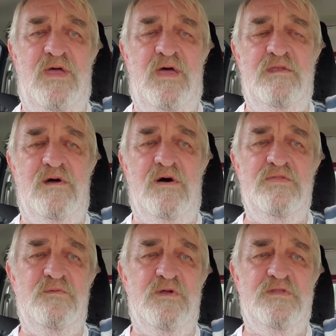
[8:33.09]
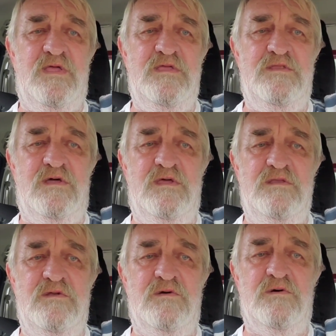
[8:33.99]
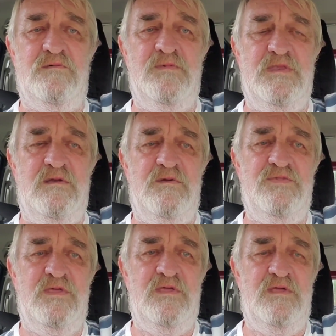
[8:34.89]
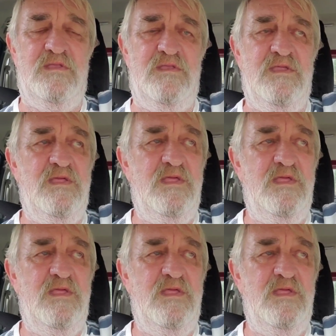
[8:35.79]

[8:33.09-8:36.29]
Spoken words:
and all the work that you done on your home and everything.